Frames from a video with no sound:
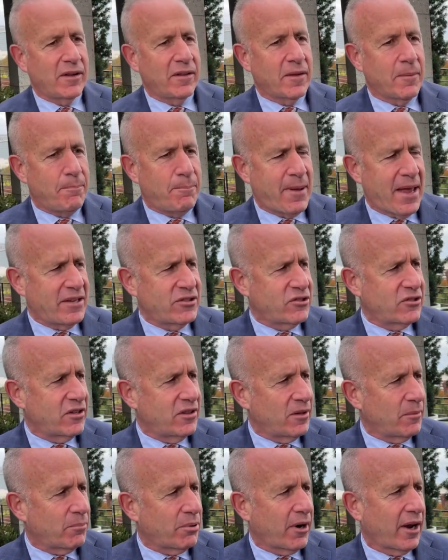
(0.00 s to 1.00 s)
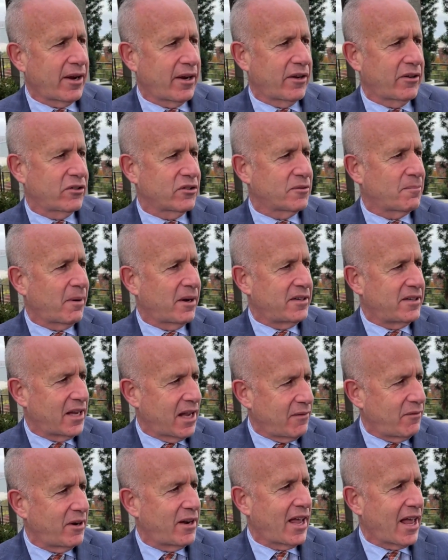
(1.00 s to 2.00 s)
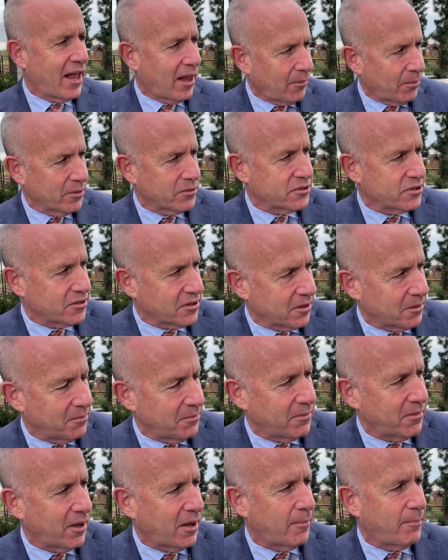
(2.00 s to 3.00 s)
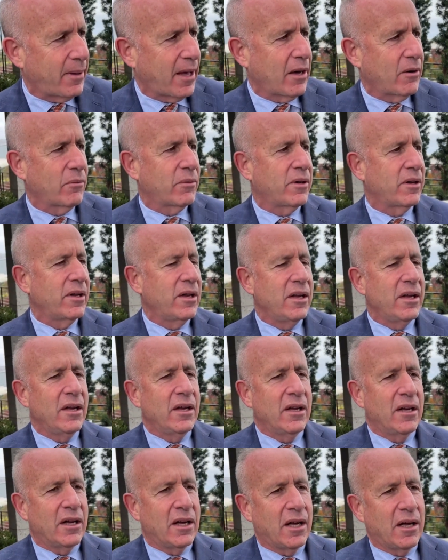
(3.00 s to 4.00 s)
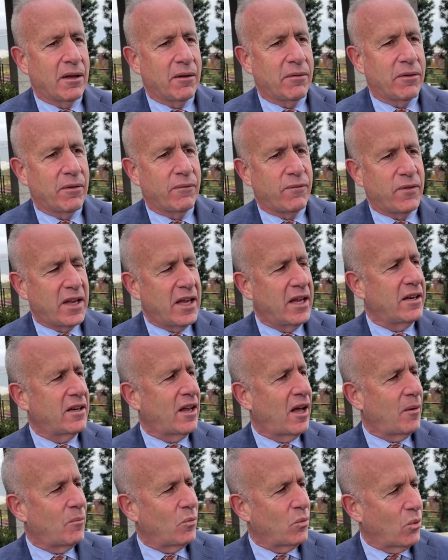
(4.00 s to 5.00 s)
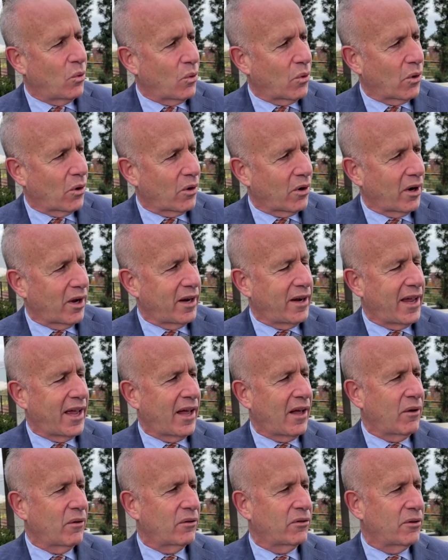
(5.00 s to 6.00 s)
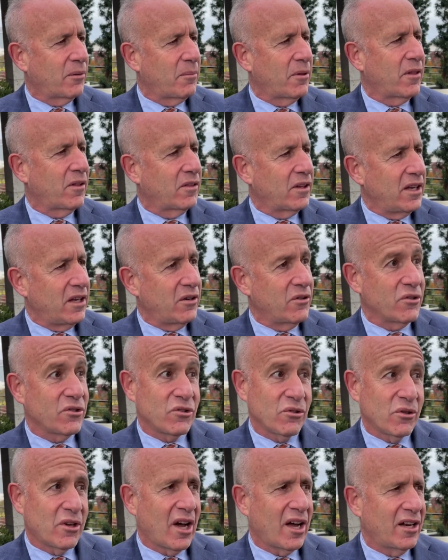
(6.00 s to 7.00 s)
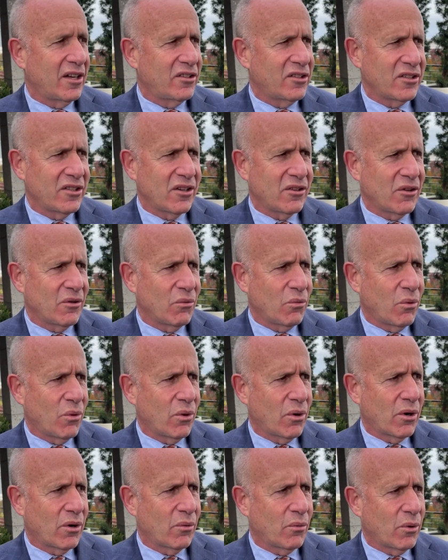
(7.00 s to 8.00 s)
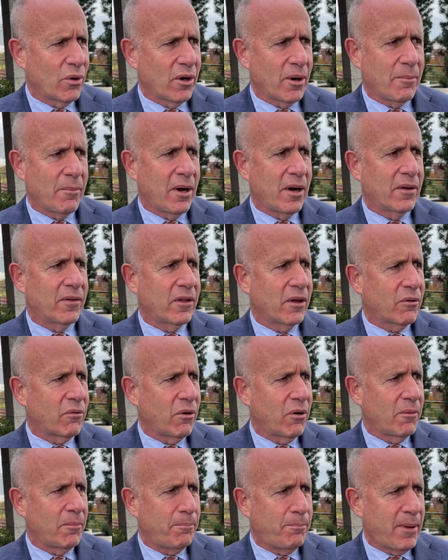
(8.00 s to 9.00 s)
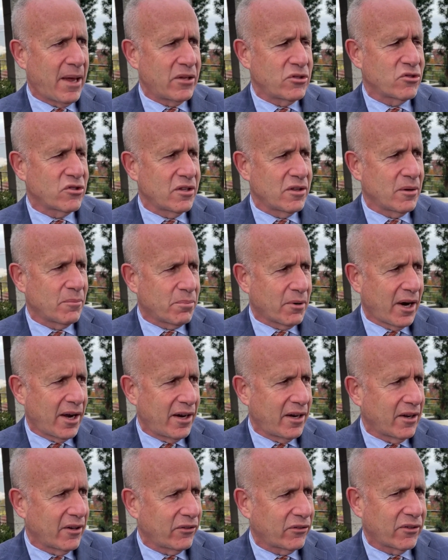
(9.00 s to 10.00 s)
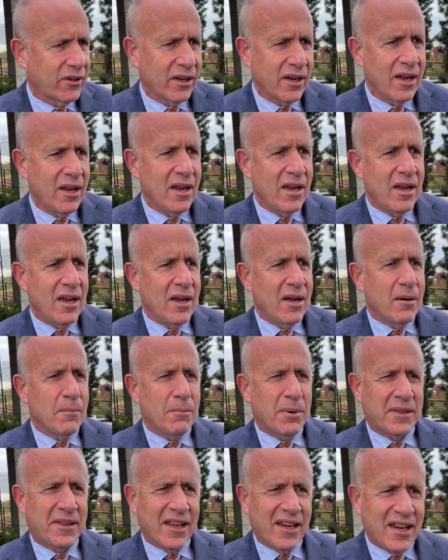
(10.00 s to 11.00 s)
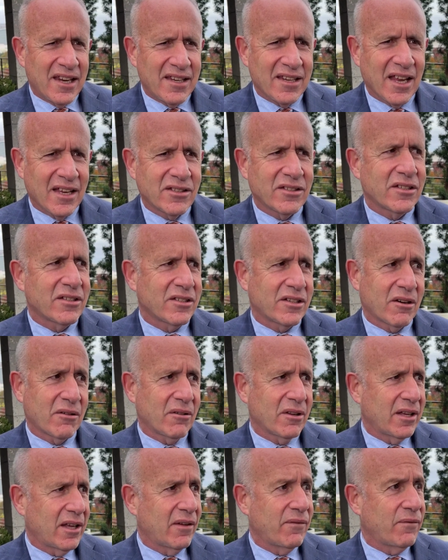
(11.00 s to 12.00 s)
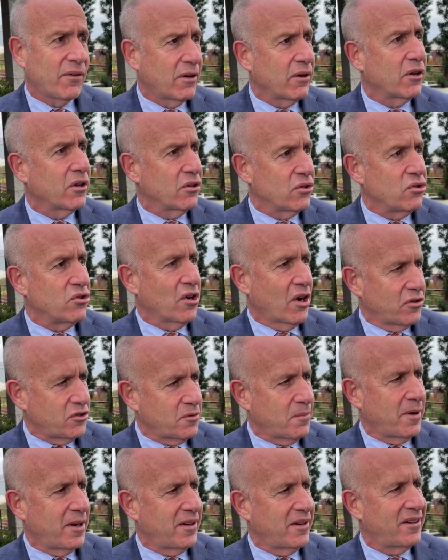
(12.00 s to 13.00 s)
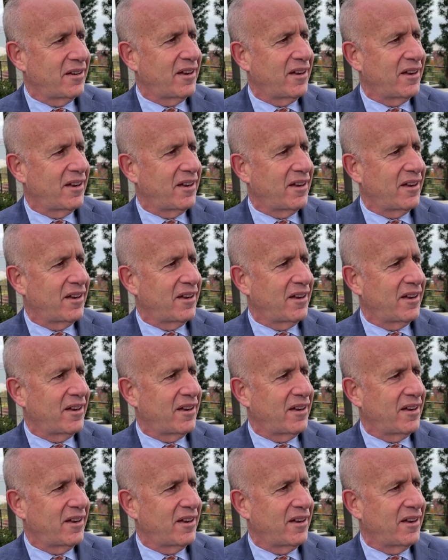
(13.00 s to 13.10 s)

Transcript: The Best and the Brightest by David Halberstam about uh, the Vietnam War and how some of the leaders who got us into the war were among the, quote, best and the brightest but they didn't necessarily have very good judgment.